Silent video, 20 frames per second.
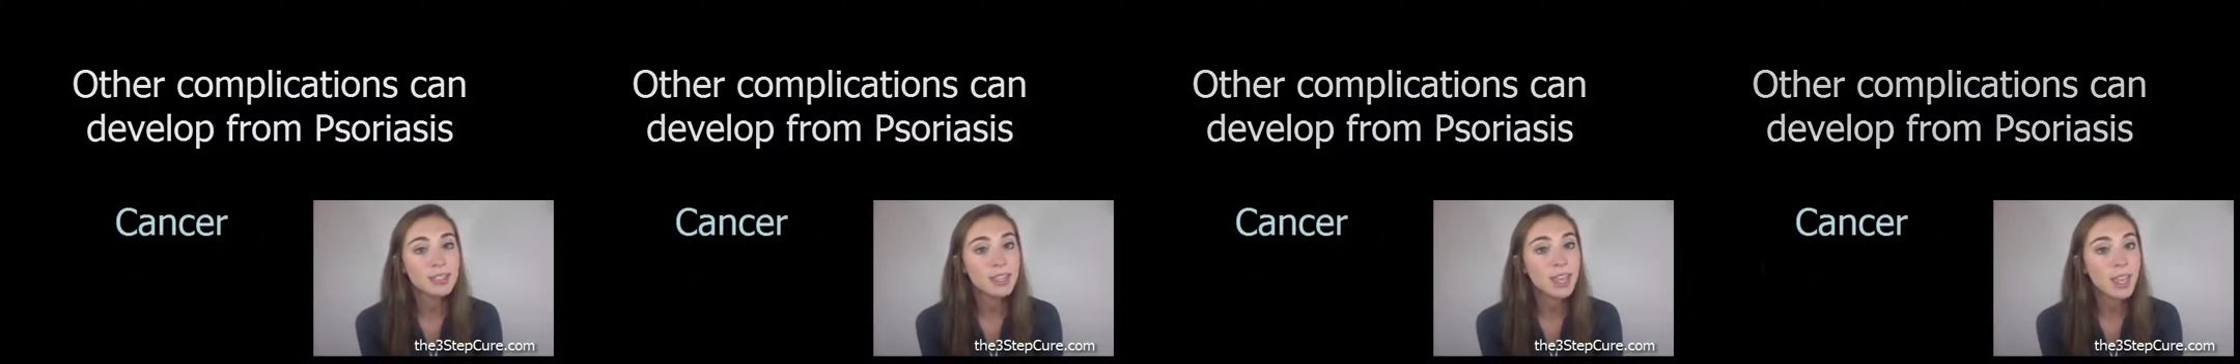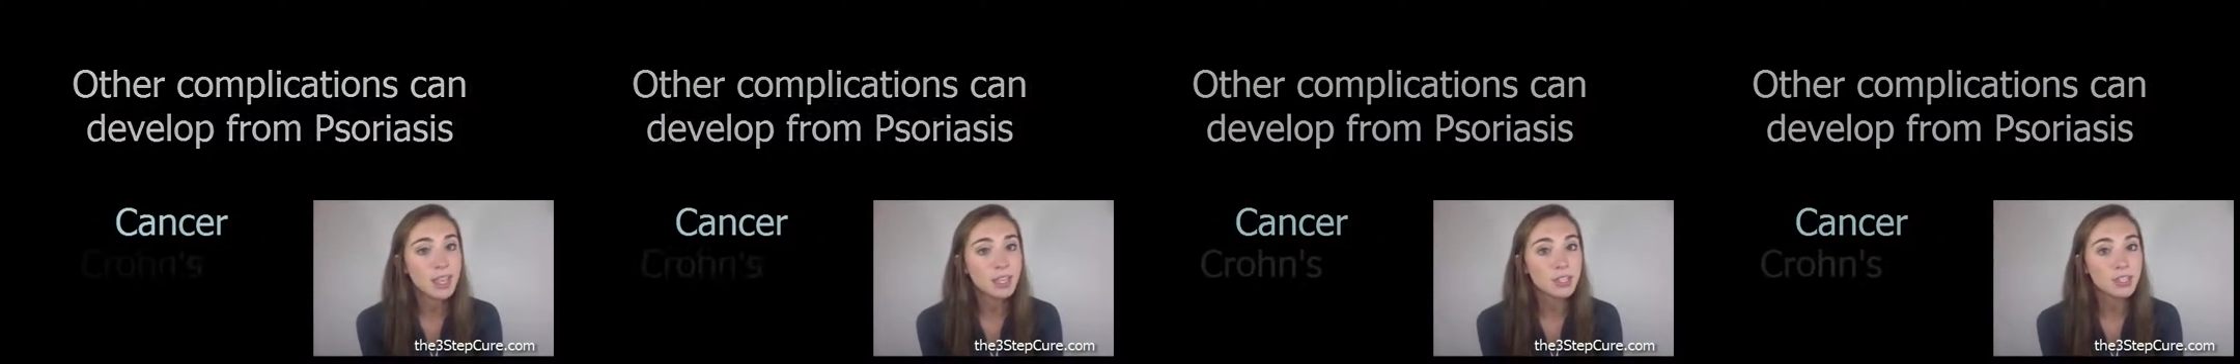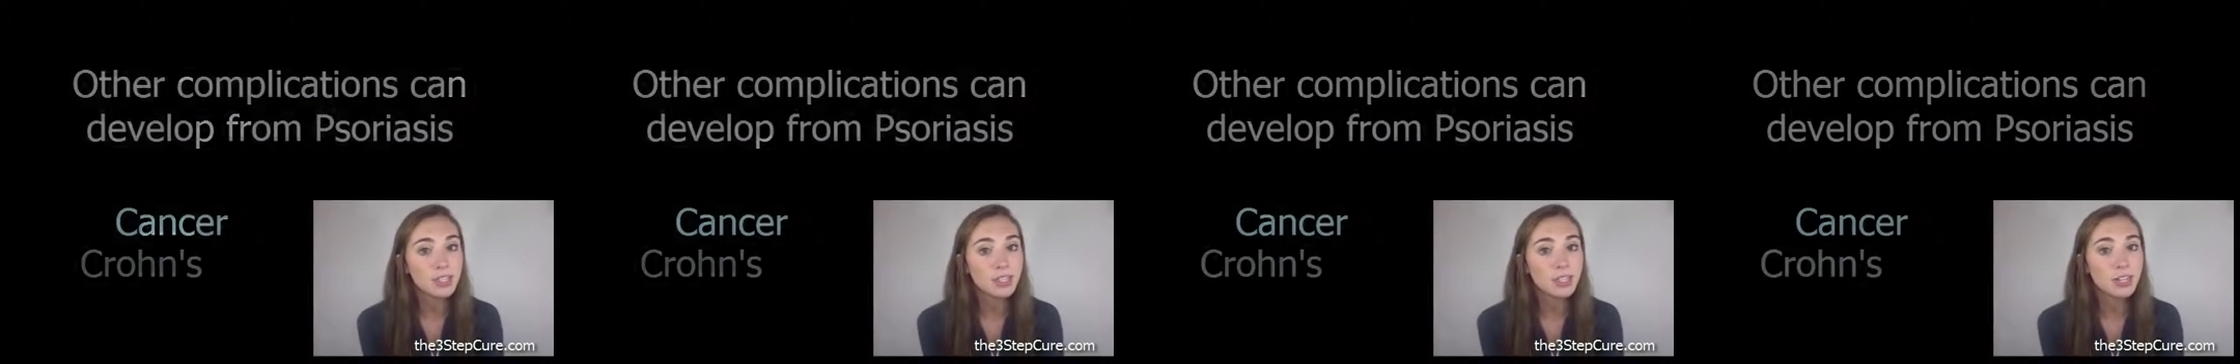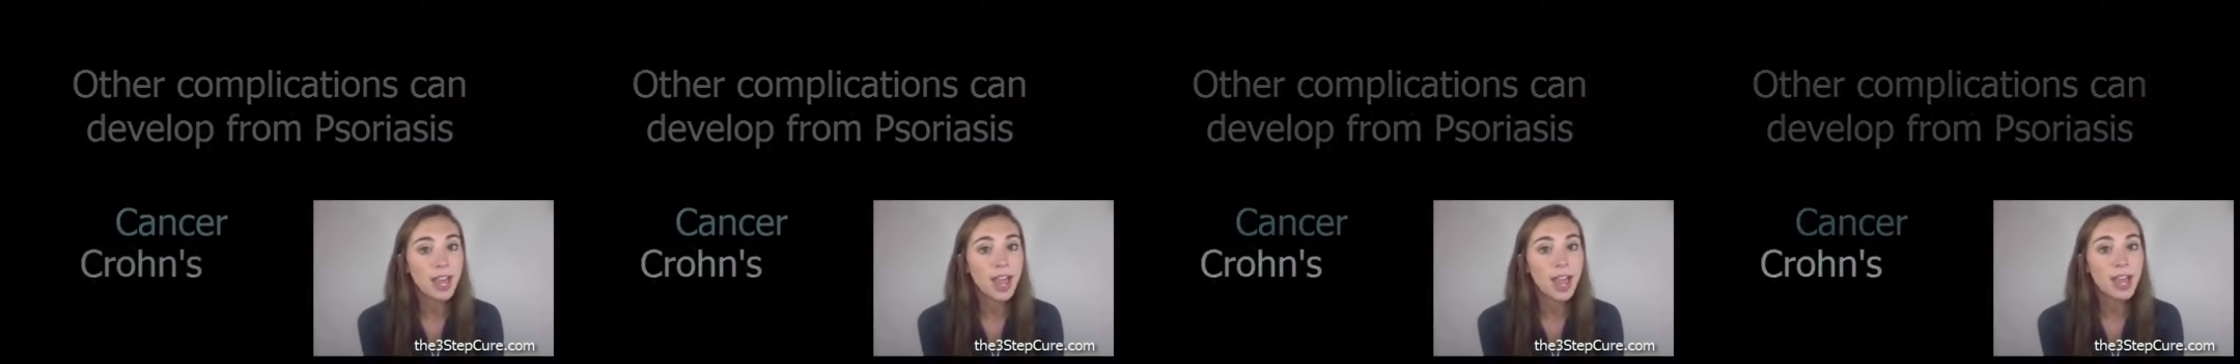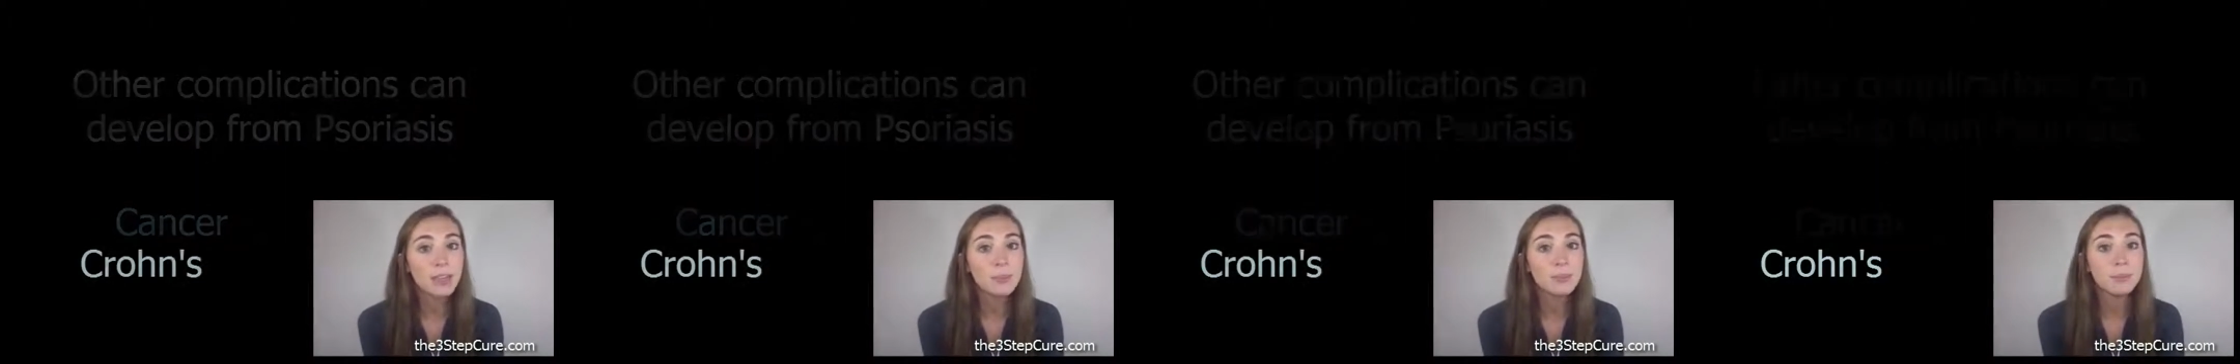cancer,
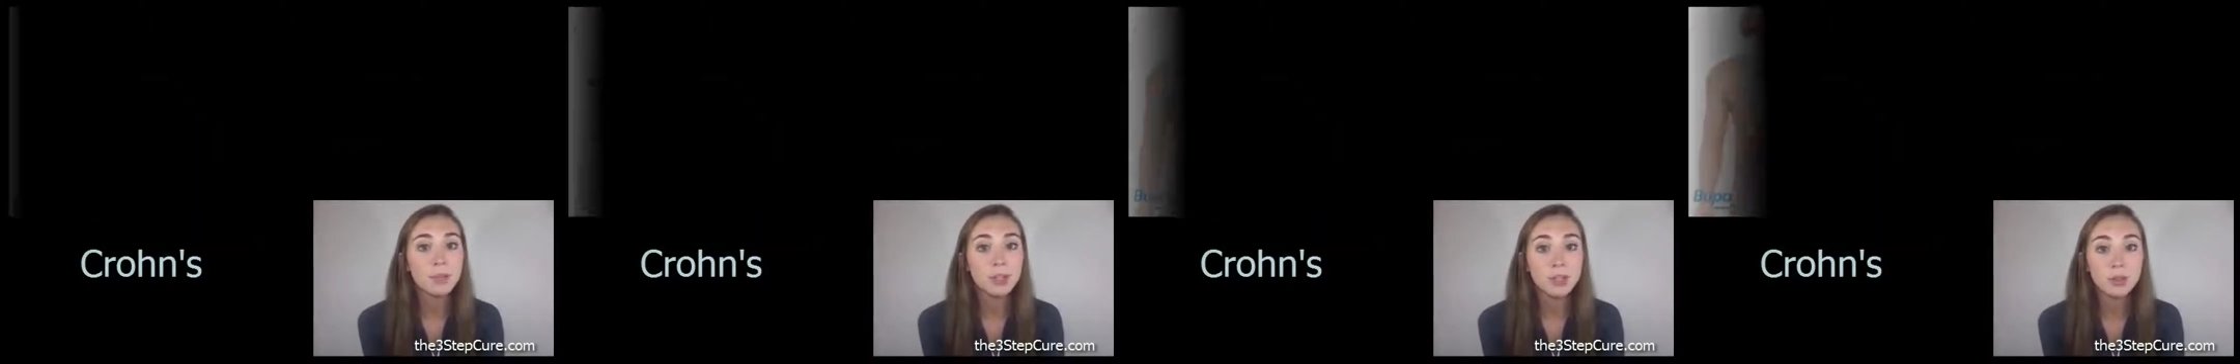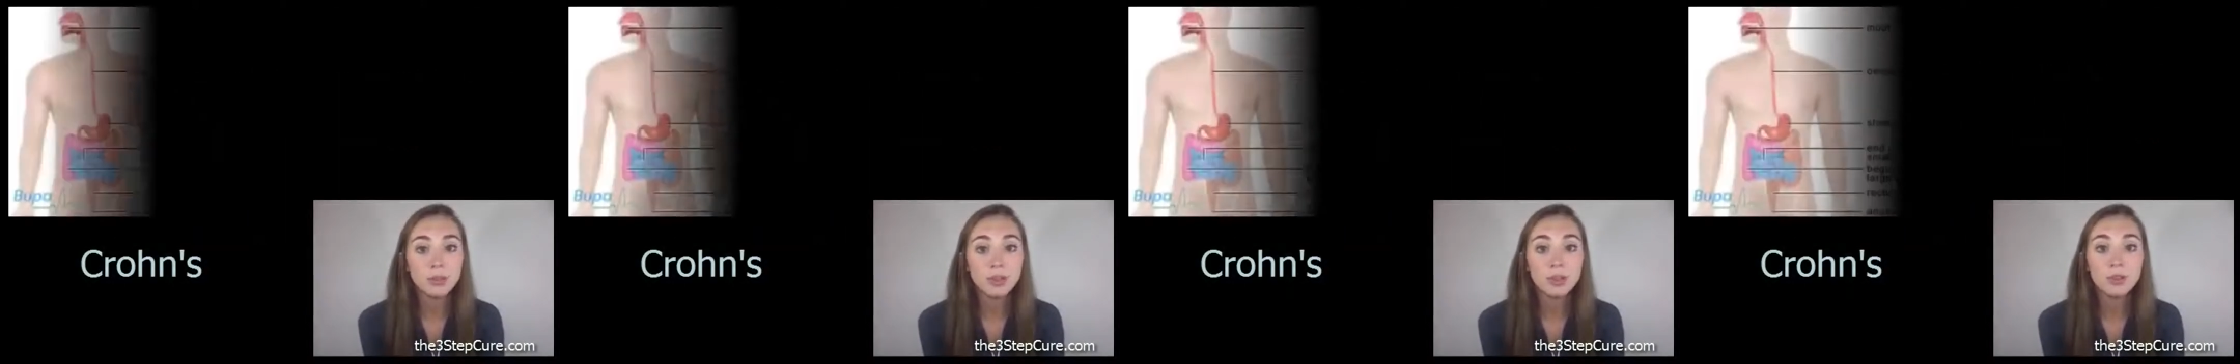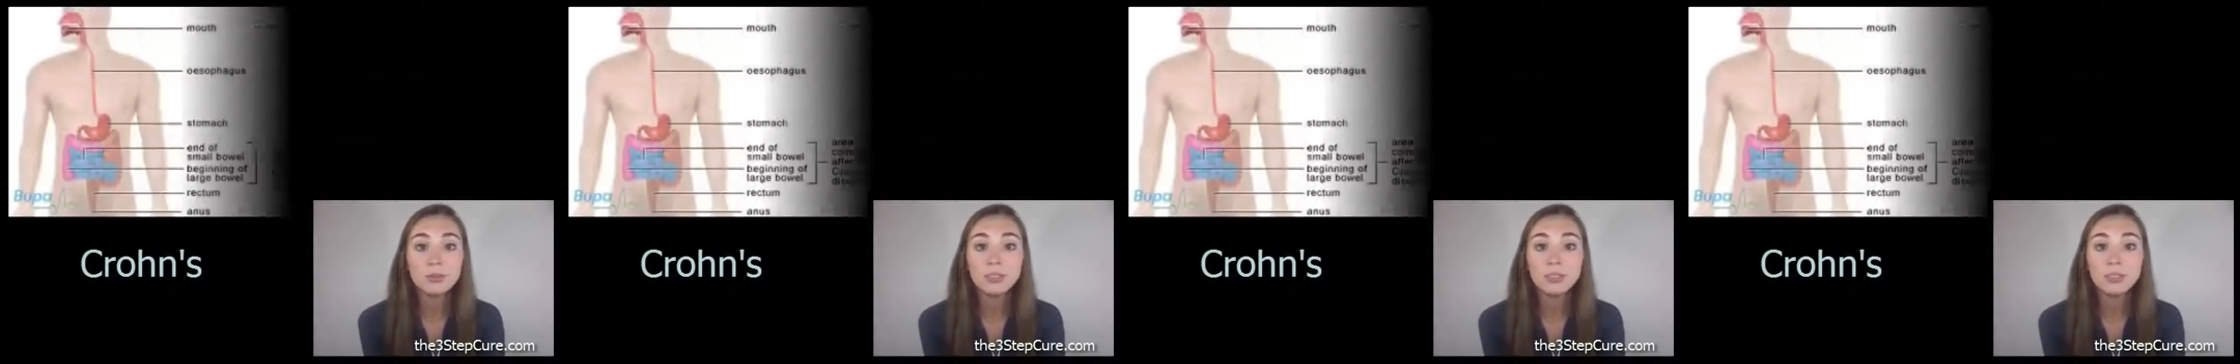and immune